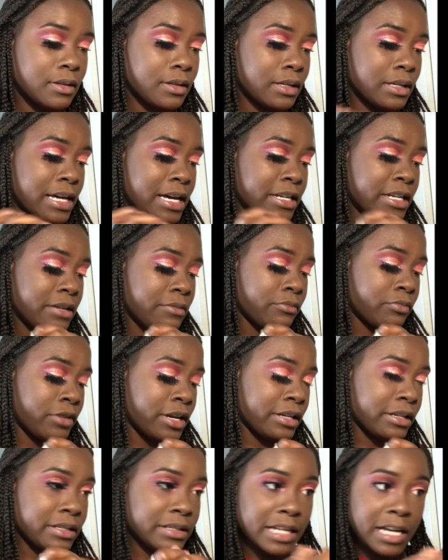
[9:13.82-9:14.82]
I didn't
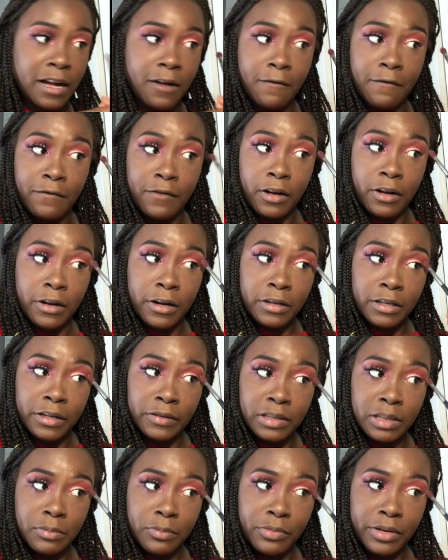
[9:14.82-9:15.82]
bring this out far enough,
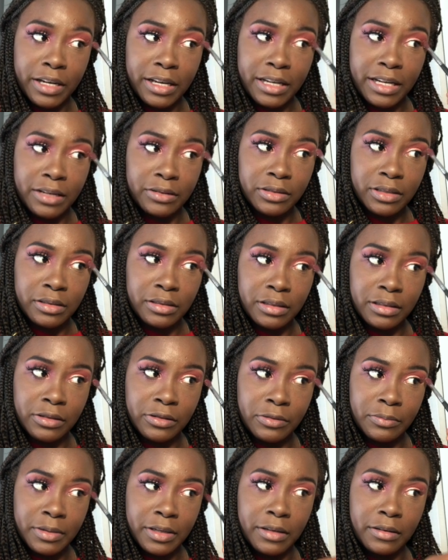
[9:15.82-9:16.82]
so I'm bring it out just a
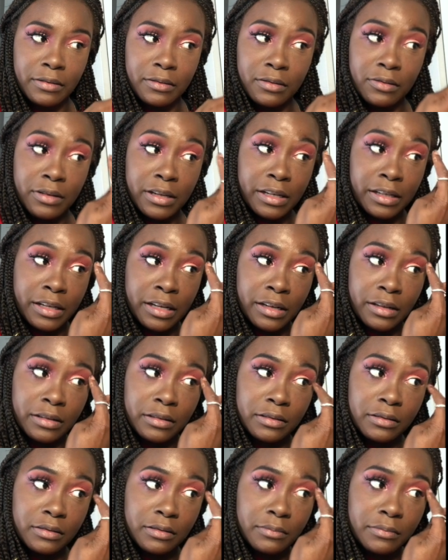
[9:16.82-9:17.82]
little bit. I got
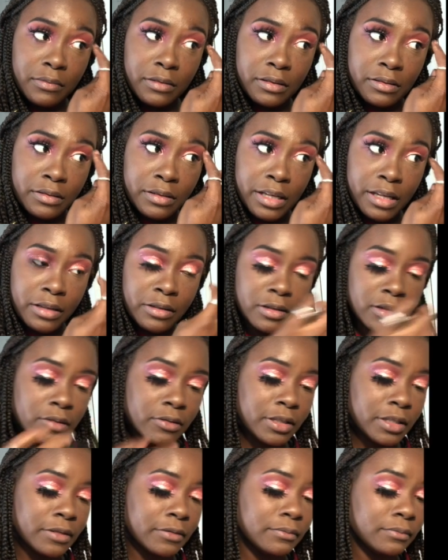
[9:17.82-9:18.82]
concealer on it.